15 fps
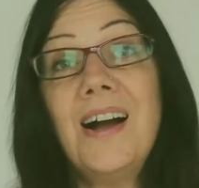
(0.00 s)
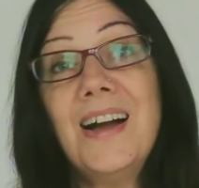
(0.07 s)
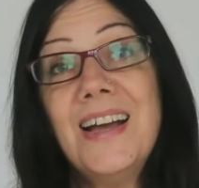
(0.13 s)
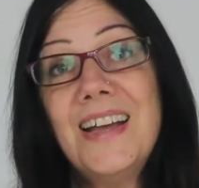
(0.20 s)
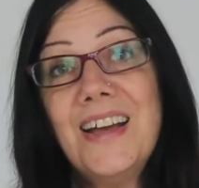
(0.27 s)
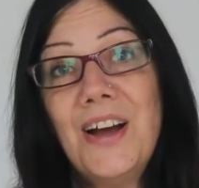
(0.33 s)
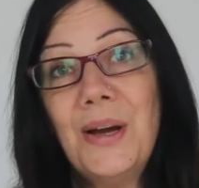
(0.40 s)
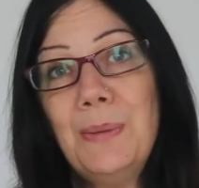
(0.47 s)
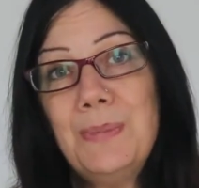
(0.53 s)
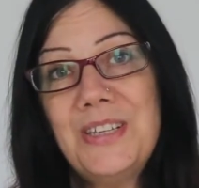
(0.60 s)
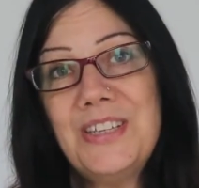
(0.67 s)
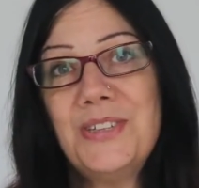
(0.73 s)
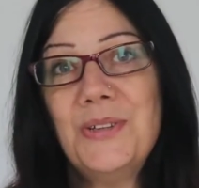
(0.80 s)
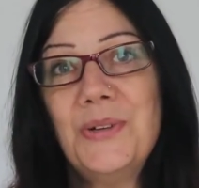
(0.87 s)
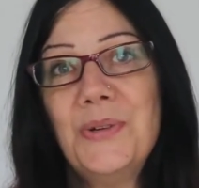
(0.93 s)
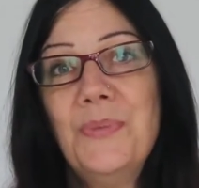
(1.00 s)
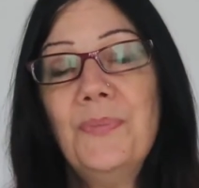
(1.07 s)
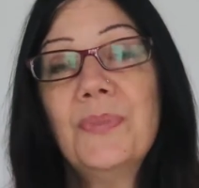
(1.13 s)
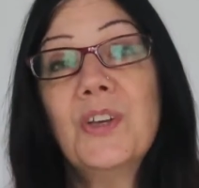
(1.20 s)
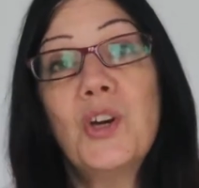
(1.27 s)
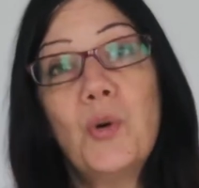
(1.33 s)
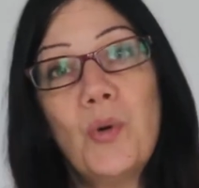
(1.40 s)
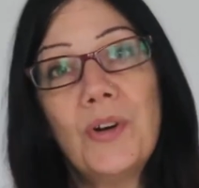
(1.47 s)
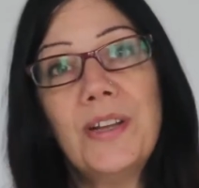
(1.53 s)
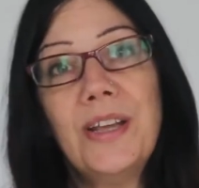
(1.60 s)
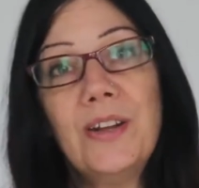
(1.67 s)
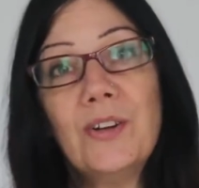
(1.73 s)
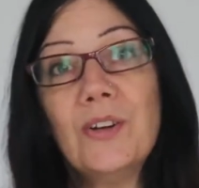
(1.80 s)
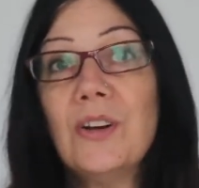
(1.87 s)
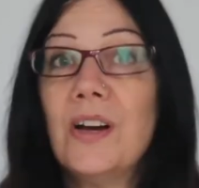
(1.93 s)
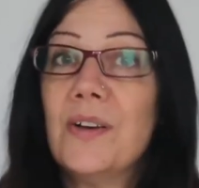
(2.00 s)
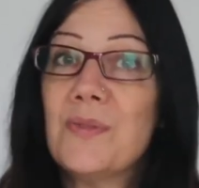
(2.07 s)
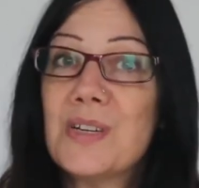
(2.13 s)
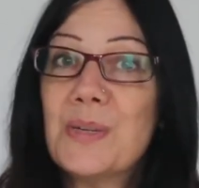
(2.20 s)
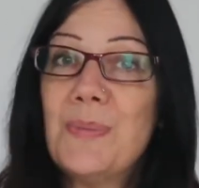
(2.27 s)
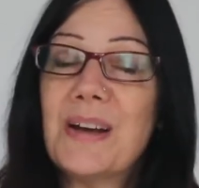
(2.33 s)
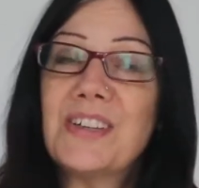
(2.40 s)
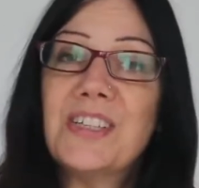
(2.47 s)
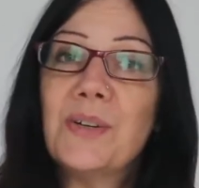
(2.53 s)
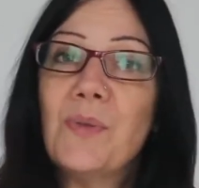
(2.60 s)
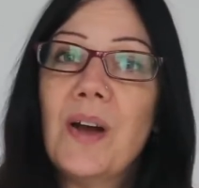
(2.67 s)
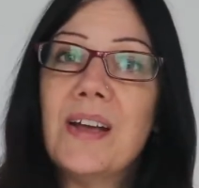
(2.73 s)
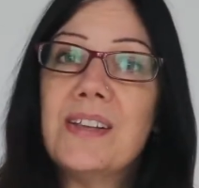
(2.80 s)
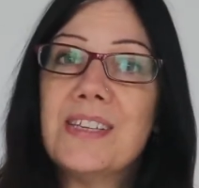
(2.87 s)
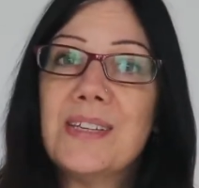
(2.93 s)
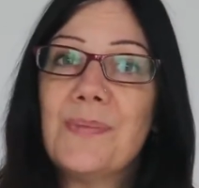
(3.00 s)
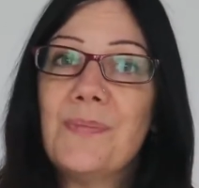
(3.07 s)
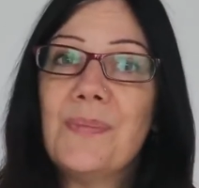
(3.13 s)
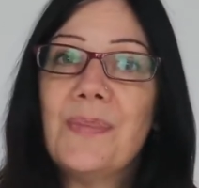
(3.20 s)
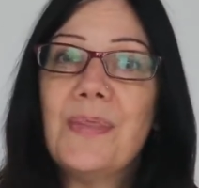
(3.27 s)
Hi, I'm Sue, Coordinator of Respecting Rights.